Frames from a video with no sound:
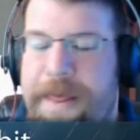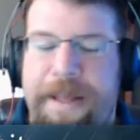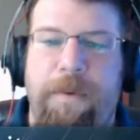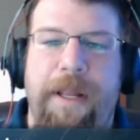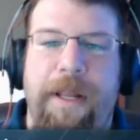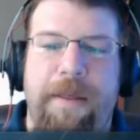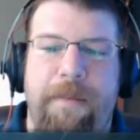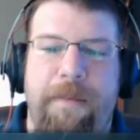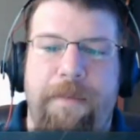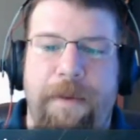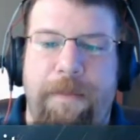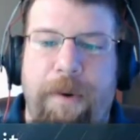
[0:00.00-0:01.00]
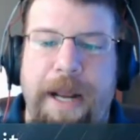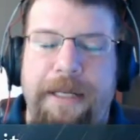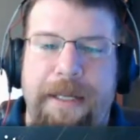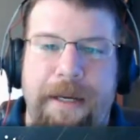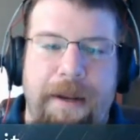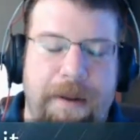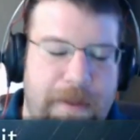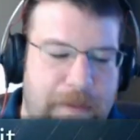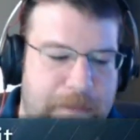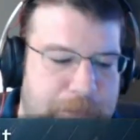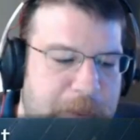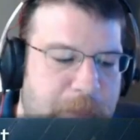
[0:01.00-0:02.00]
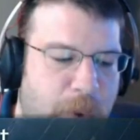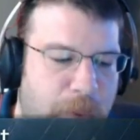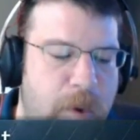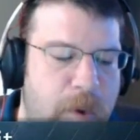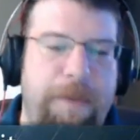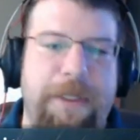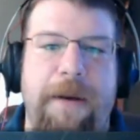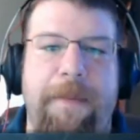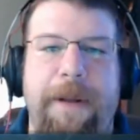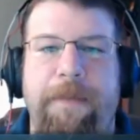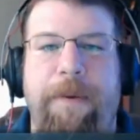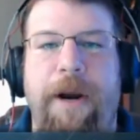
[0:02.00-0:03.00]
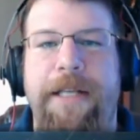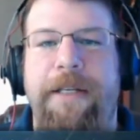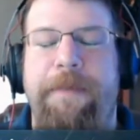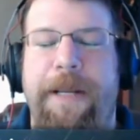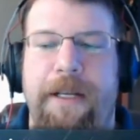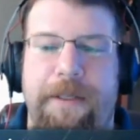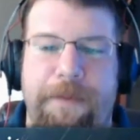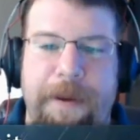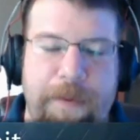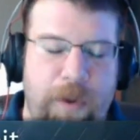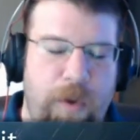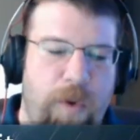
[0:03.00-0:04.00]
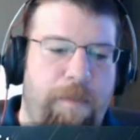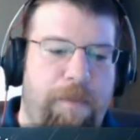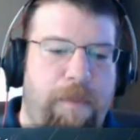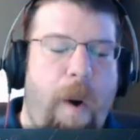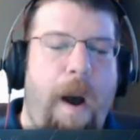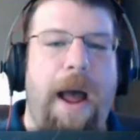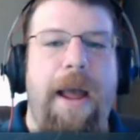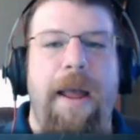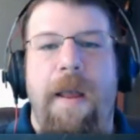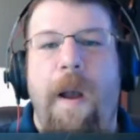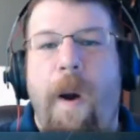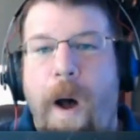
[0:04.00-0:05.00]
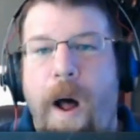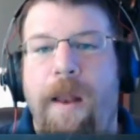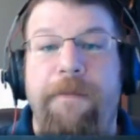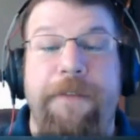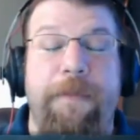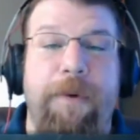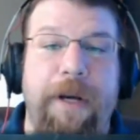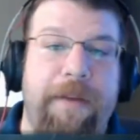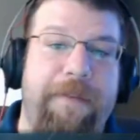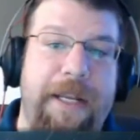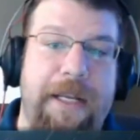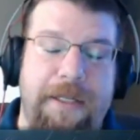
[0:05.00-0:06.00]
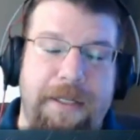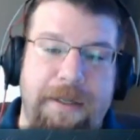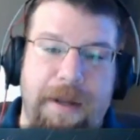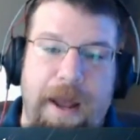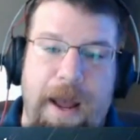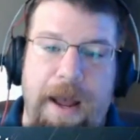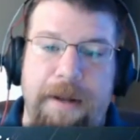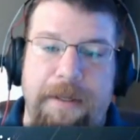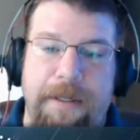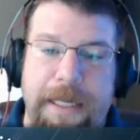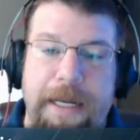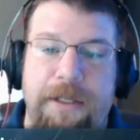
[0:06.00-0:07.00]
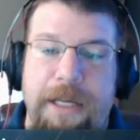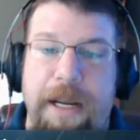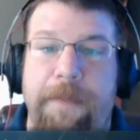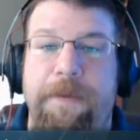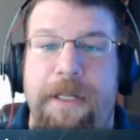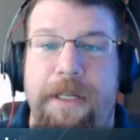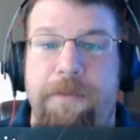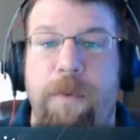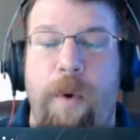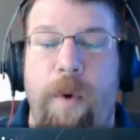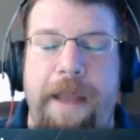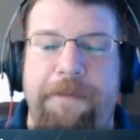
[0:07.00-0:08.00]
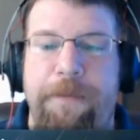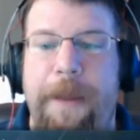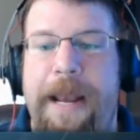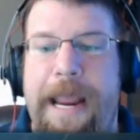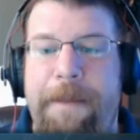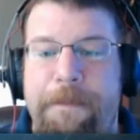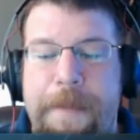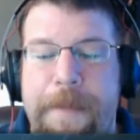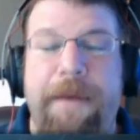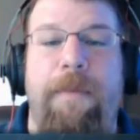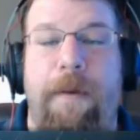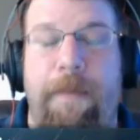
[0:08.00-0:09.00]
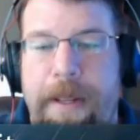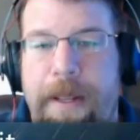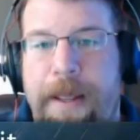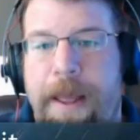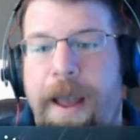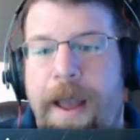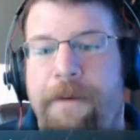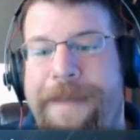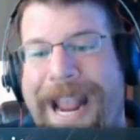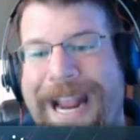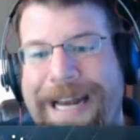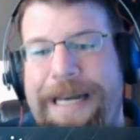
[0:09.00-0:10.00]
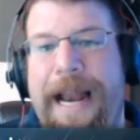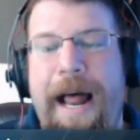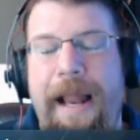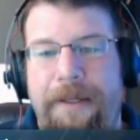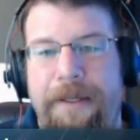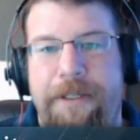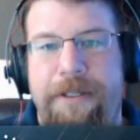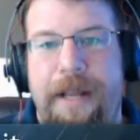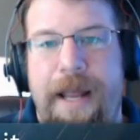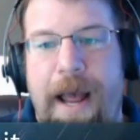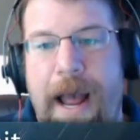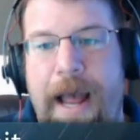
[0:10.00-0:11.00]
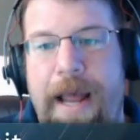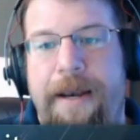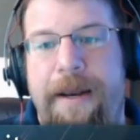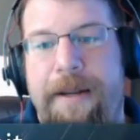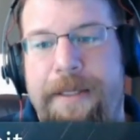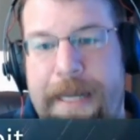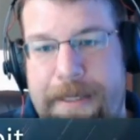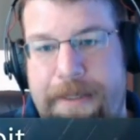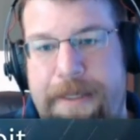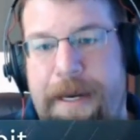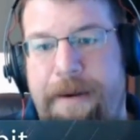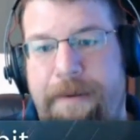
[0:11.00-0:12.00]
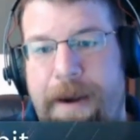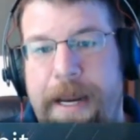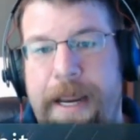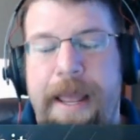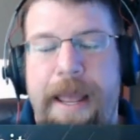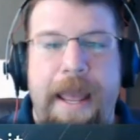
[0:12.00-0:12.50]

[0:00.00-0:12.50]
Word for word: I think really the the pricing, the, people were more upset about the pricing because people who had bought all of the previous uh, D L C up to this point have spent a minimum of eighty dollars on Destiny, right?